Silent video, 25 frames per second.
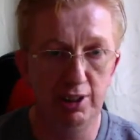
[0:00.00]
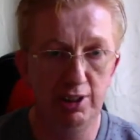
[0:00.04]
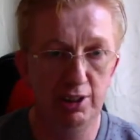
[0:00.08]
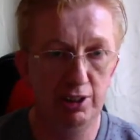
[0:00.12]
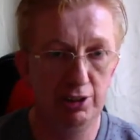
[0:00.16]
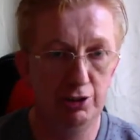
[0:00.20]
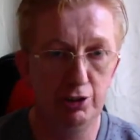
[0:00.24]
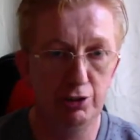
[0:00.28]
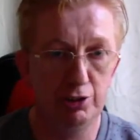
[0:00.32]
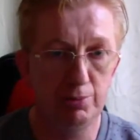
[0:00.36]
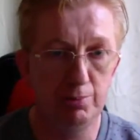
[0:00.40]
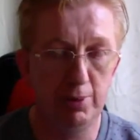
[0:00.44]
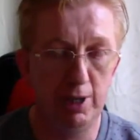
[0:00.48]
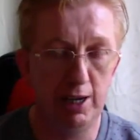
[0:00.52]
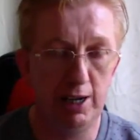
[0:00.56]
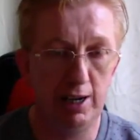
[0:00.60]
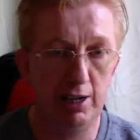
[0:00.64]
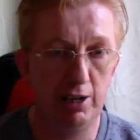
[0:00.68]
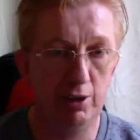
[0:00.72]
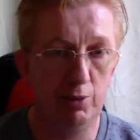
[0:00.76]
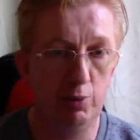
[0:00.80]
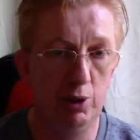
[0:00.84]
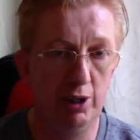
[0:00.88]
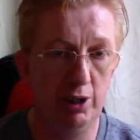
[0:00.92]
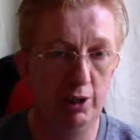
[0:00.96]
Doesn't
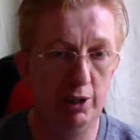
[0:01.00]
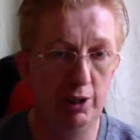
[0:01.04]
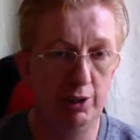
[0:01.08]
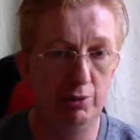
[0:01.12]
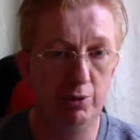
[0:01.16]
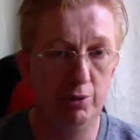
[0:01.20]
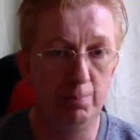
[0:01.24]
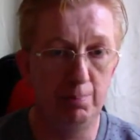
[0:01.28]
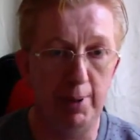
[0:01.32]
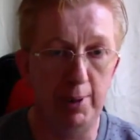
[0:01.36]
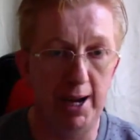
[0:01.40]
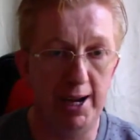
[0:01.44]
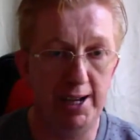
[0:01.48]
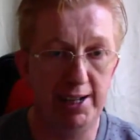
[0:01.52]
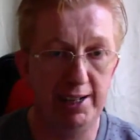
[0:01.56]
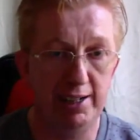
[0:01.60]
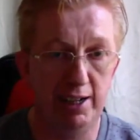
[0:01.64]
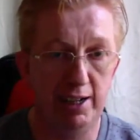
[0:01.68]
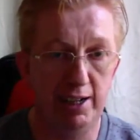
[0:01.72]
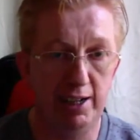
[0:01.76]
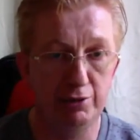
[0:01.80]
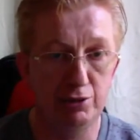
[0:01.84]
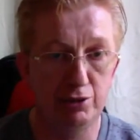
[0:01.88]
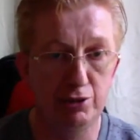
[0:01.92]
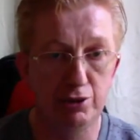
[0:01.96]
matter whether you're in
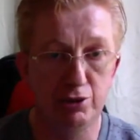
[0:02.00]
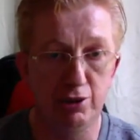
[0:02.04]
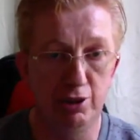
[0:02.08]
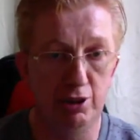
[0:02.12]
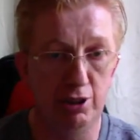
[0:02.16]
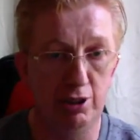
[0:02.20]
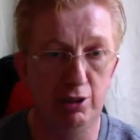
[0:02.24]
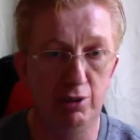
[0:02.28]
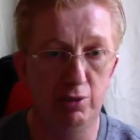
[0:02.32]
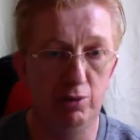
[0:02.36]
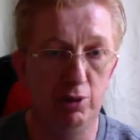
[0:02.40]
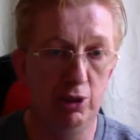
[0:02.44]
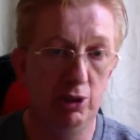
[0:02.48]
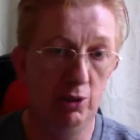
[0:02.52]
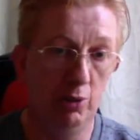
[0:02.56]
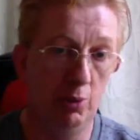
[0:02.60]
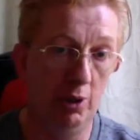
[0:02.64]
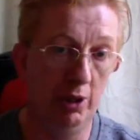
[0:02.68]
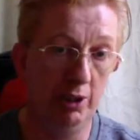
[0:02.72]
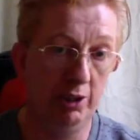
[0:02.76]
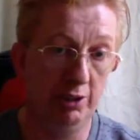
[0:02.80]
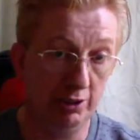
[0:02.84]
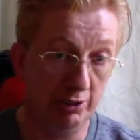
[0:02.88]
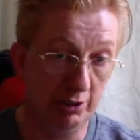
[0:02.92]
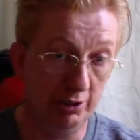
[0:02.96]
Binance or
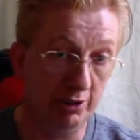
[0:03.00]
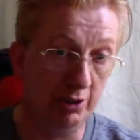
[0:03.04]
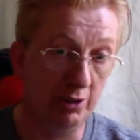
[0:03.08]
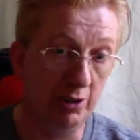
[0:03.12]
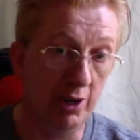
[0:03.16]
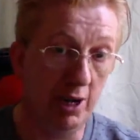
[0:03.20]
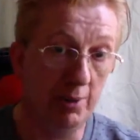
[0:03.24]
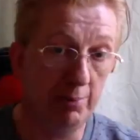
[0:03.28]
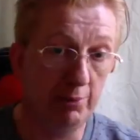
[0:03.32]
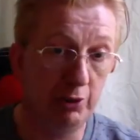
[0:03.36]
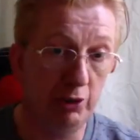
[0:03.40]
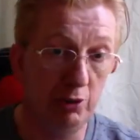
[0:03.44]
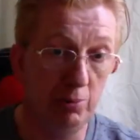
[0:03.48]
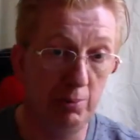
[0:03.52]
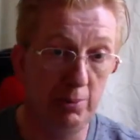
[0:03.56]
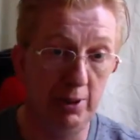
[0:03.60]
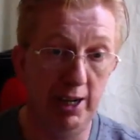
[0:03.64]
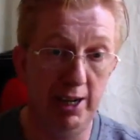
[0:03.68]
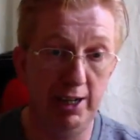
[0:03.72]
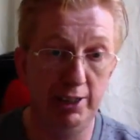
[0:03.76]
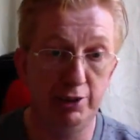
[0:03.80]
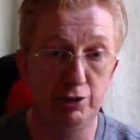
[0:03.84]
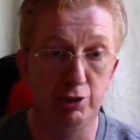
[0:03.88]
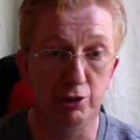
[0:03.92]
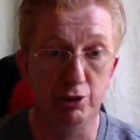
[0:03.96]
whether you're in Crypto
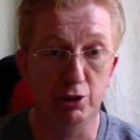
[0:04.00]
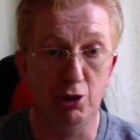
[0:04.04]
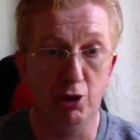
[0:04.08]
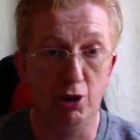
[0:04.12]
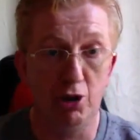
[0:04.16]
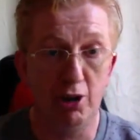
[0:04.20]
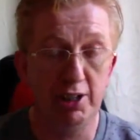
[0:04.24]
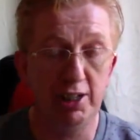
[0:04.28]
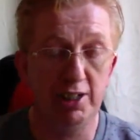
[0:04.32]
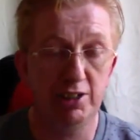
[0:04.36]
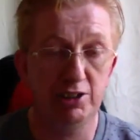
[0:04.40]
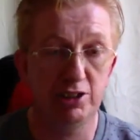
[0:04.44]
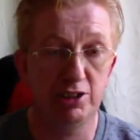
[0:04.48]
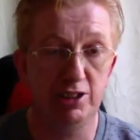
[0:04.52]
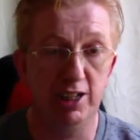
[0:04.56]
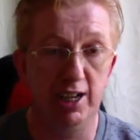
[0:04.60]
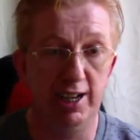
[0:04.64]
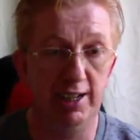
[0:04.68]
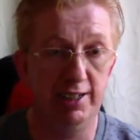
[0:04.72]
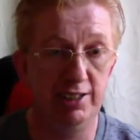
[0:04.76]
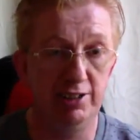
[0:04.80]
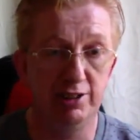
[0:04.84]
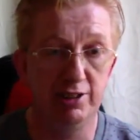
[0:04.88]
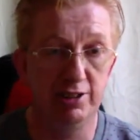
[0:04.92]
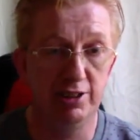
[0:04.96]
Bridge or Coin
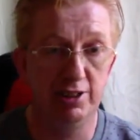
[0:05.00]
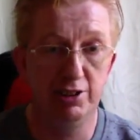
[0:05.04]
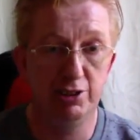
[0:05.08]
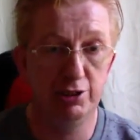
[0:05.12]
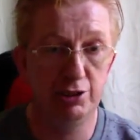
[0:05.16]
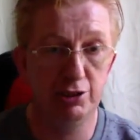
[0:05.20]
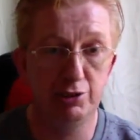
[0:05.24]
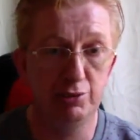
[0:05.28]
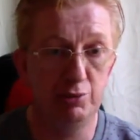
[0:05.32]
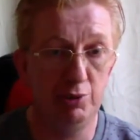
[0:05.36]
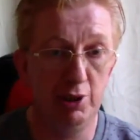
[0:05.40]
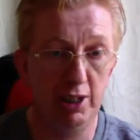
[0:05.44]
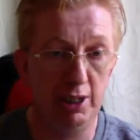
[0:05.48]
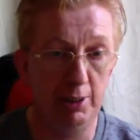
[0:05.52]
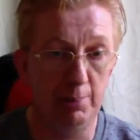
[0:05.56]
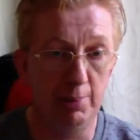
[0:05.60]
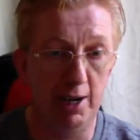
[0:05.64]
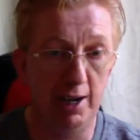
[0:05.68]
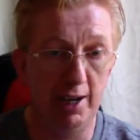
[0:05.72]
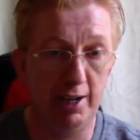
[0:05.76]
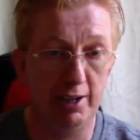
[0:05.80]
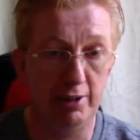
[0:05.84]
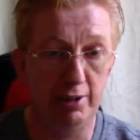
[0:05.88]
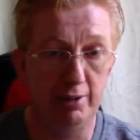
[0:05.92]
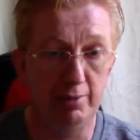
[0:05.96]
Exchange. Doesn't really
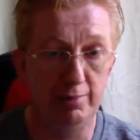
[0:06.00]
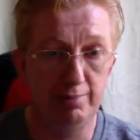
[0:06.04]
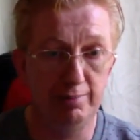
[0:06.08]
matter.